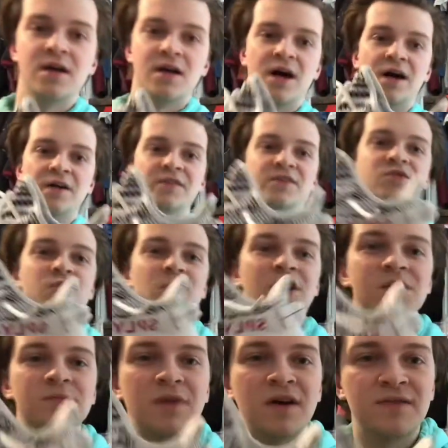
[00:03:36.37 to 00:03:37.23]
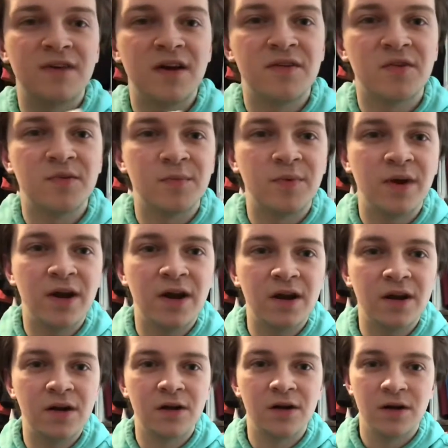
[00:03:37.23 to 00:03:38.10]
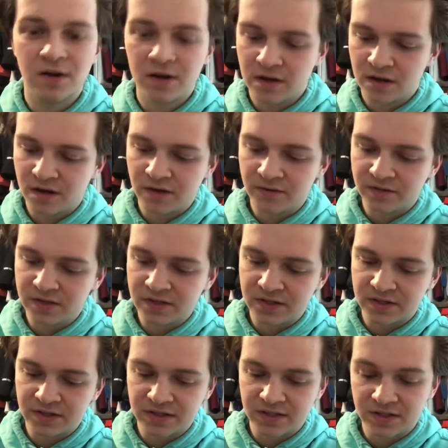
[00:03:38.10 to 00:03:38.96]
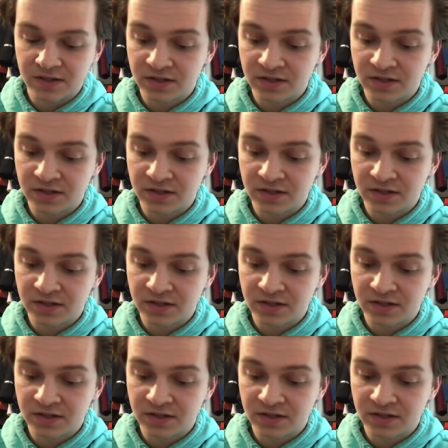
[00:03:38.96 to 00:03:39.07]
This was my favorite pair of Yeezys.